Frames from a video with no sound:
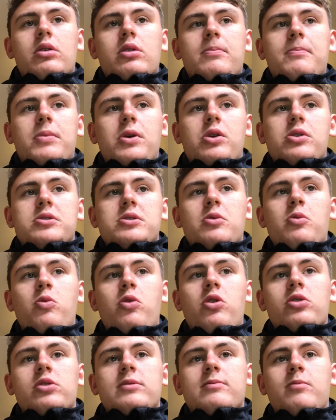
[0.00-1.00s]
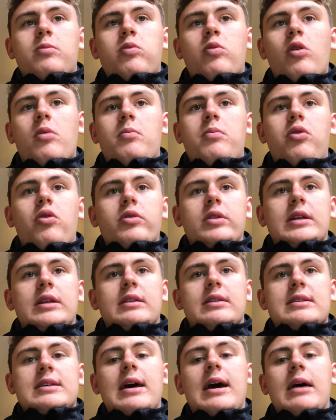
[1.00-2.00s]
because at one point in
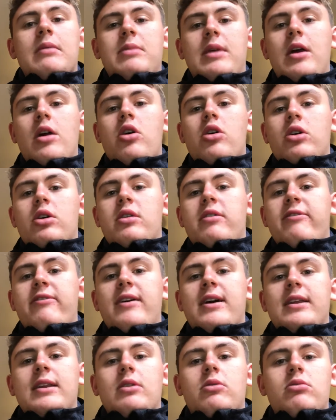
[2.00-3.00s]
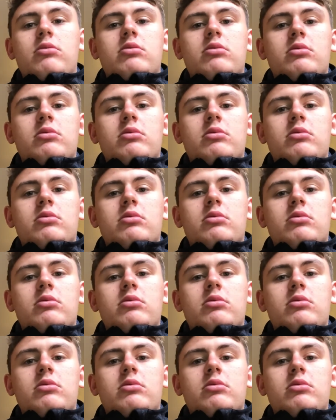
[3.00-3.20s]
time they are going to find out